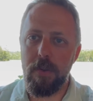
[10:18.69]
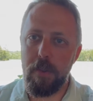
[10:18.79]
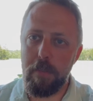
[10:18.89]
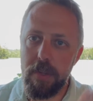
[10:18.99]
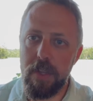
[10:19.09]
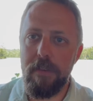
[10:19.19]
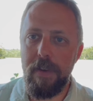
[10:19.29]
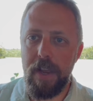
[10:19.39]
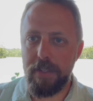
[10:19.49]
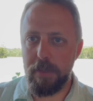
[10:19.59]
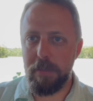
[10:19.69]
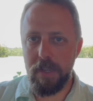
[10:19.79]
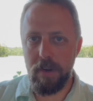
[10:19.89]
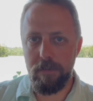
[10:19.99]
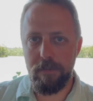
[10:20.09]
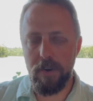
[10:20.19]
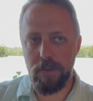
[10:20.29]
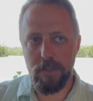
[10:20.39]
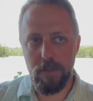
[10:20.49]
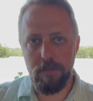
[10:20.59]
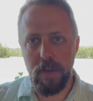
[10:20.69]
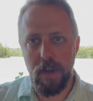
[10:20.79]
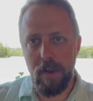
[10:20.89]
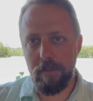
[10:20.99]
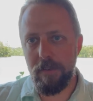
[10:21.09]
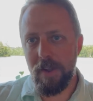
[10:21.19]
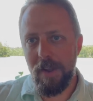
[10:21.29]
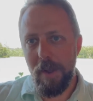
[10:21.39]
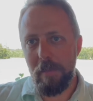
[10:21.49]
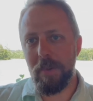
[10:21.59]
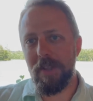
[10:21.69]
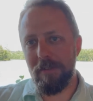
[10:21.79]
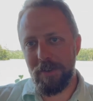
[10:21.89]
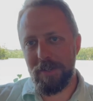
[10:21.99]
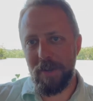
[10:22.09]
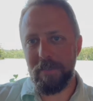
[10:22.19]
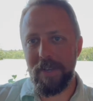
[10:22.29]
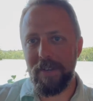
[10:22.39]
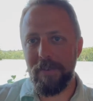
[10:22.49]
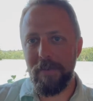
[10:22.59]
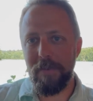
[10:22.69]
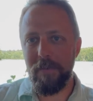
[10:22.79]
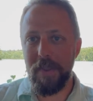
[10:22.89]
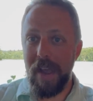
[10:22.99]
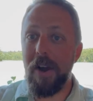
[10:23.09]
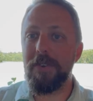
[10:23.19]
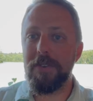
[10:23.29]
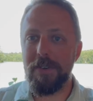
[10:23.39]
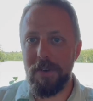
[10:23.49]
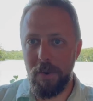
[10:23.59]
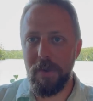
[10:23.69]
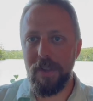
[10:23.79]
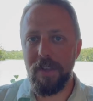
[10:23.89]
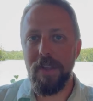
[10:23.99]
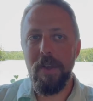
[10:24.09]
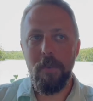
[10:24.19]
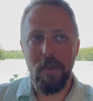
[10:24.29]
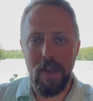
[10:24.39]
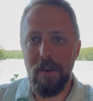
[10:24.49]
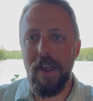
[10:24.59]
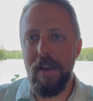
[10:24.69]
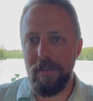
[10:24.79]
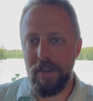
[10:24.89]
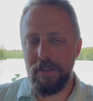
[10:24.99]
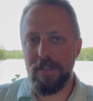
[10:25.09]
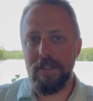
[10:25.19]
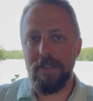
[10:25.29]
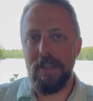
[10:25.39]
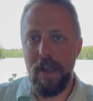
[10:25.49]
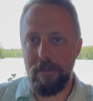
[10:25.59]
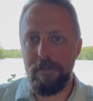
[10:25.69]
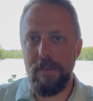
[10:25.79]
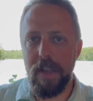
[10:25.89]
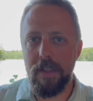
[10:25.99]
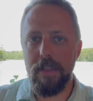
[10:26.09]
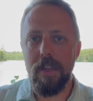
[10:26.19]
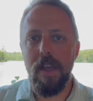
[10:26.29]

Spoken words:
The belief has to be there first. You've got to have belief in something without knowing, without evidence, to have faith.